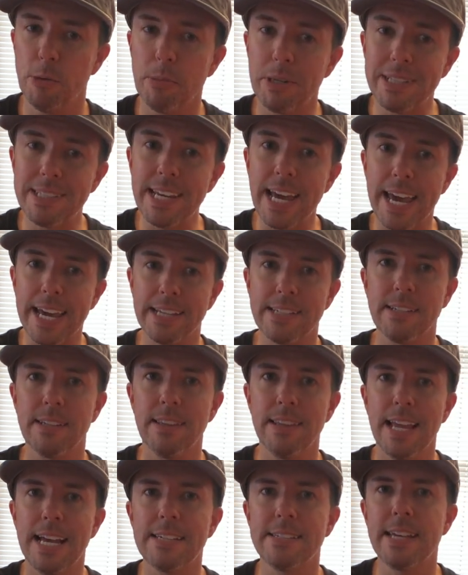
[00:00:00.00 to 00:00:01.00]
but takes
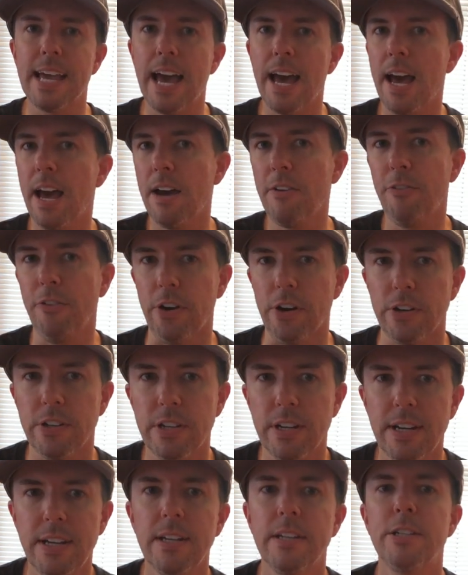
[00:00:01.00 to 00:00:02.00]
less effort